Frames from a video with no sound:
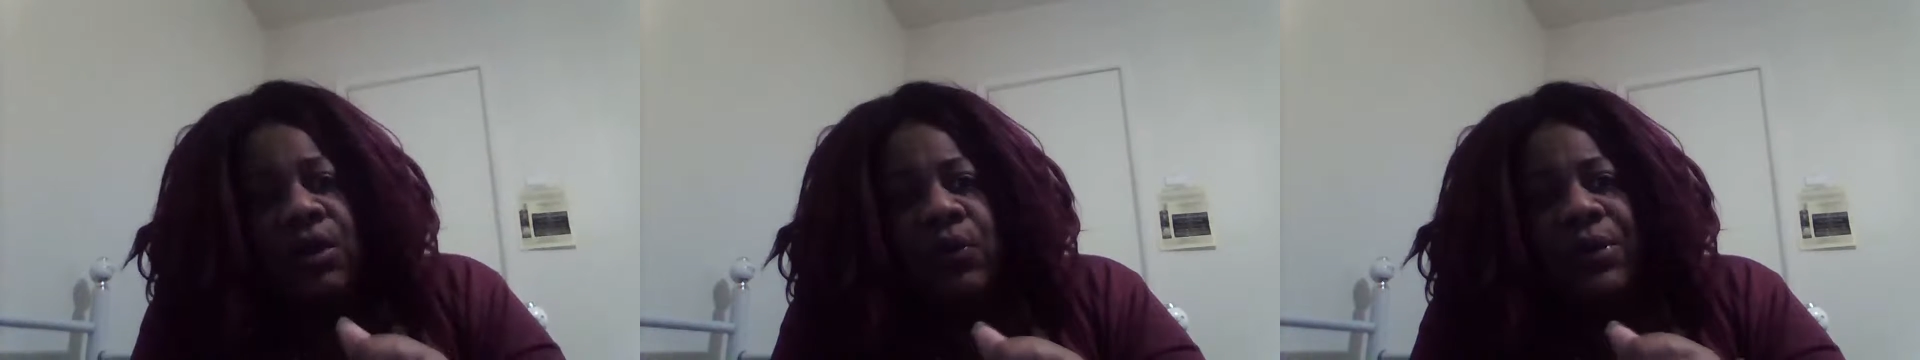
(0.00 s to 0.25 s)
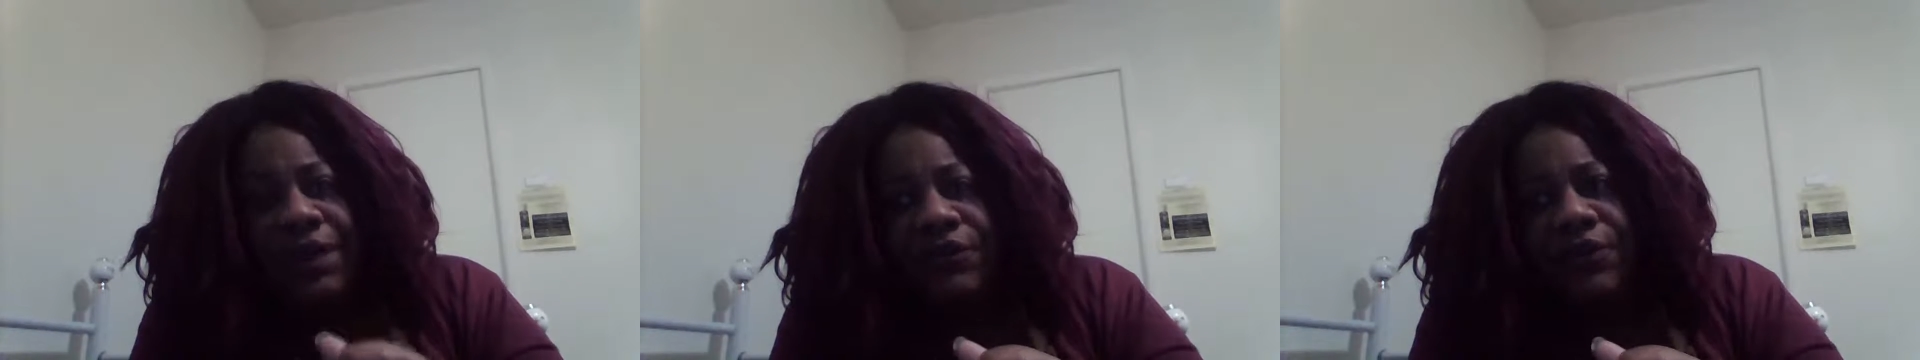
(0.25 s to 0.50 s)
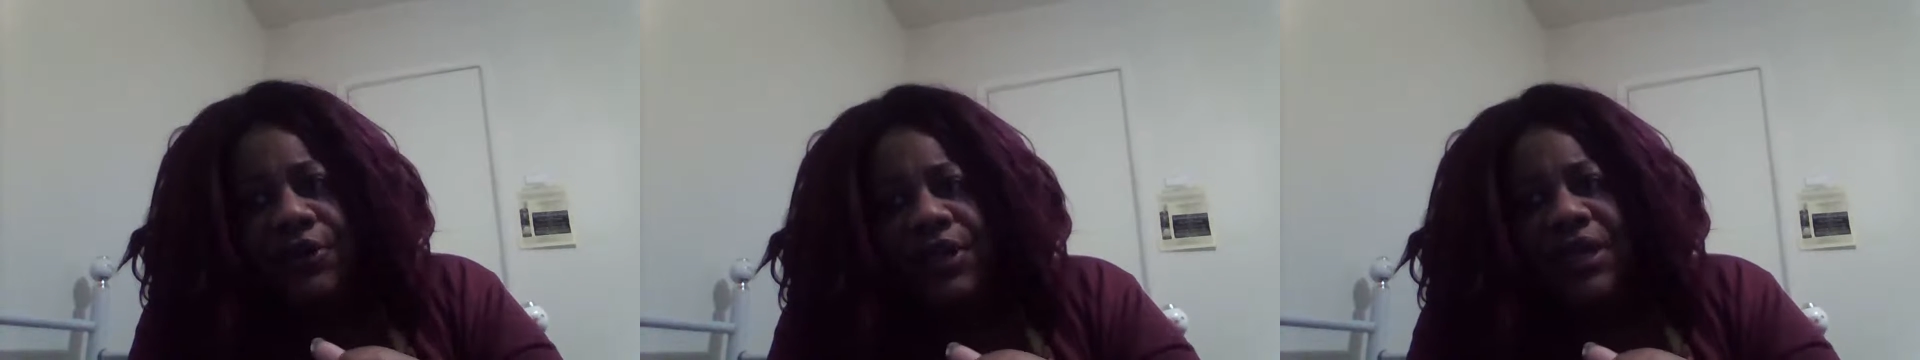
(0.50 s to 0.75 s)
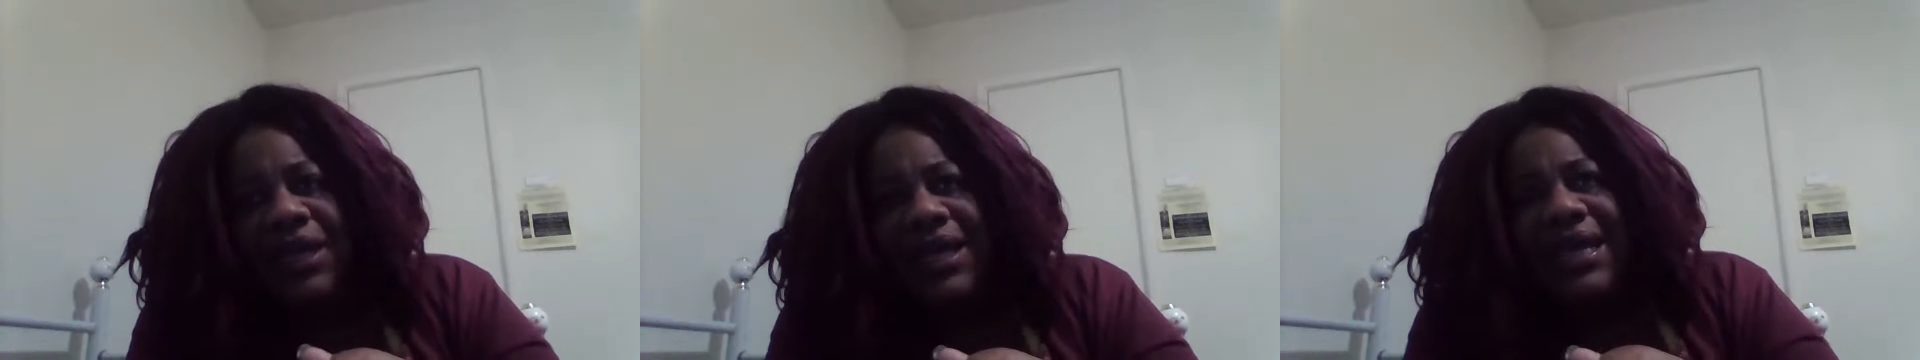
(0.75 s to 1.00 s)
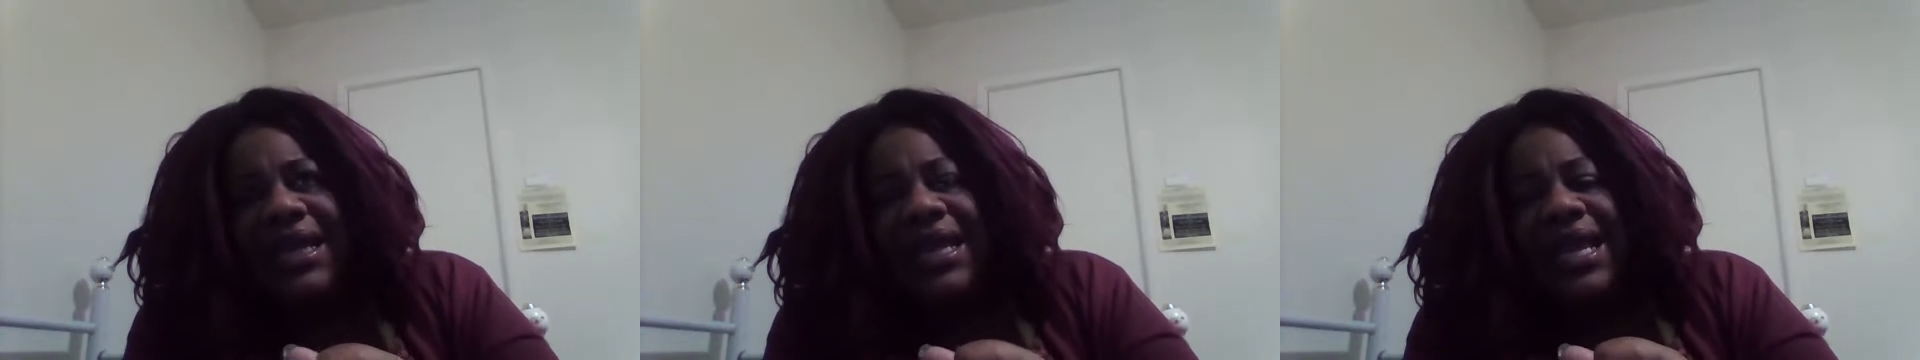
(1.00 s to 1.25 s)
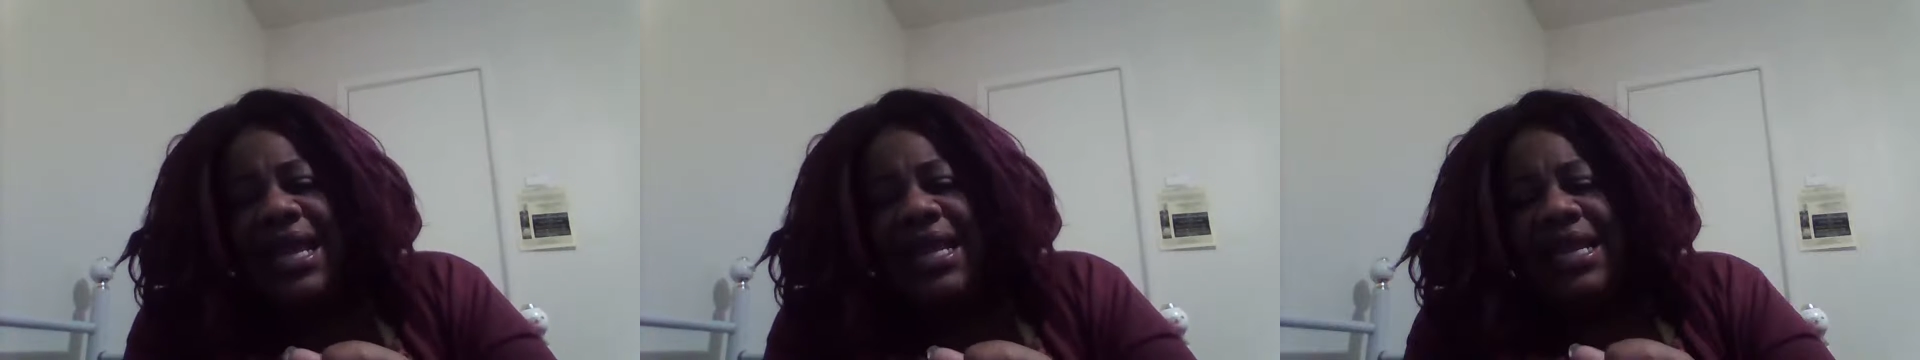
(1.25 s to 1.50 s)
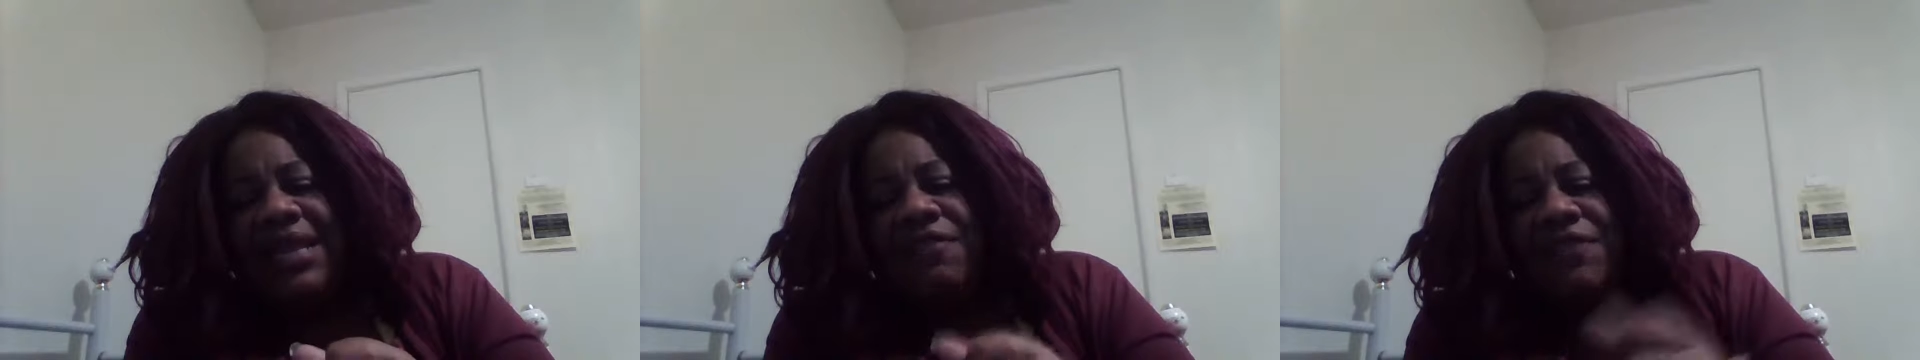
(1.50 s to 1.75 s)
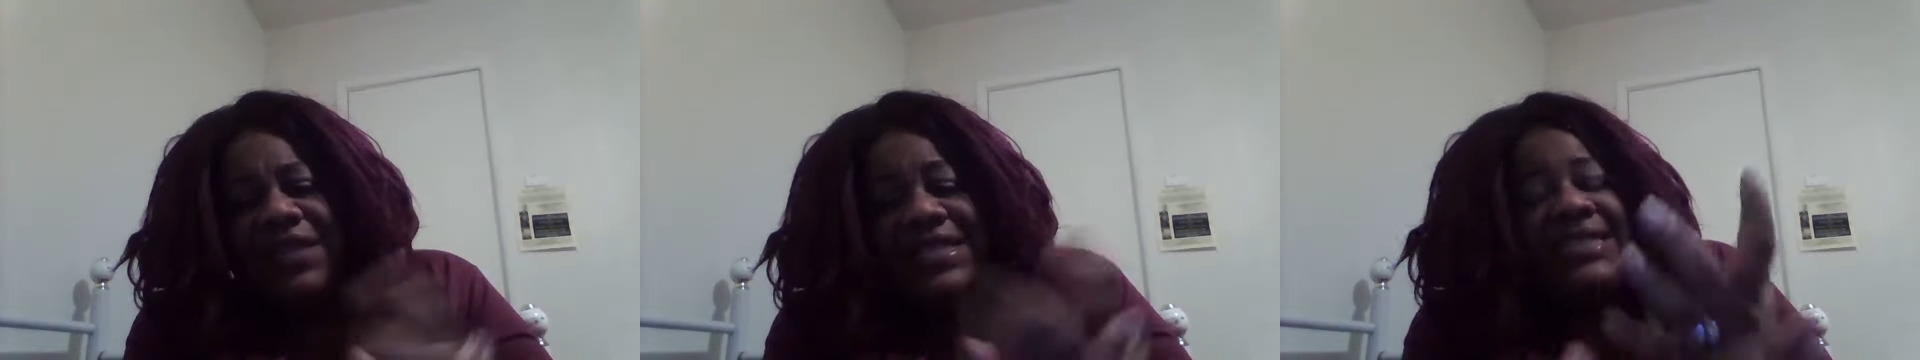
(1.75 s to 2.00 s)
or whatever, and
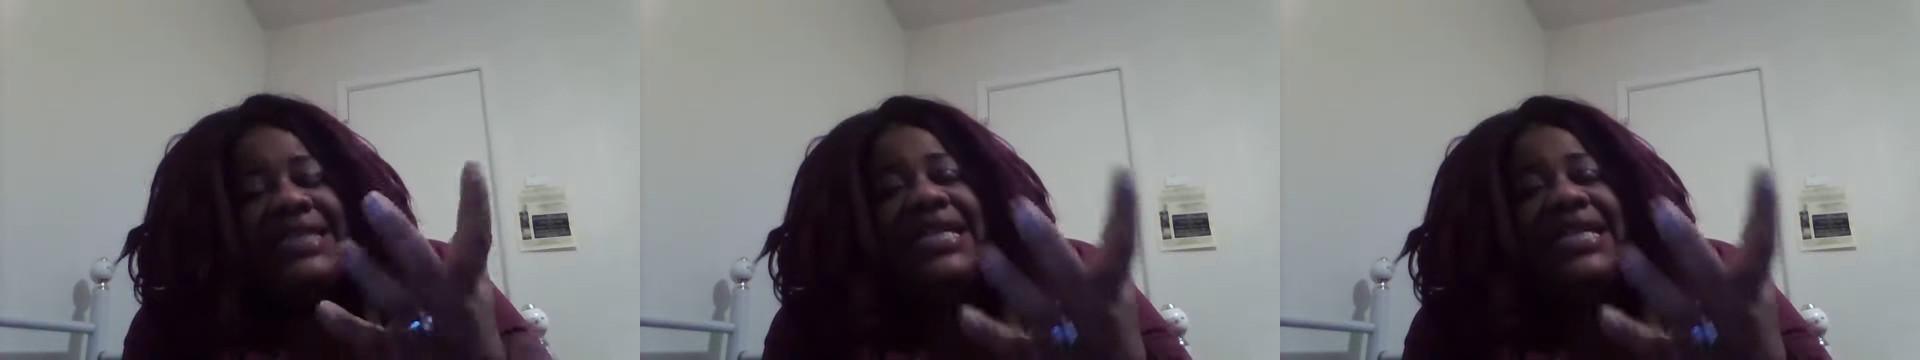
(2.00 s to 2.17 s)
it's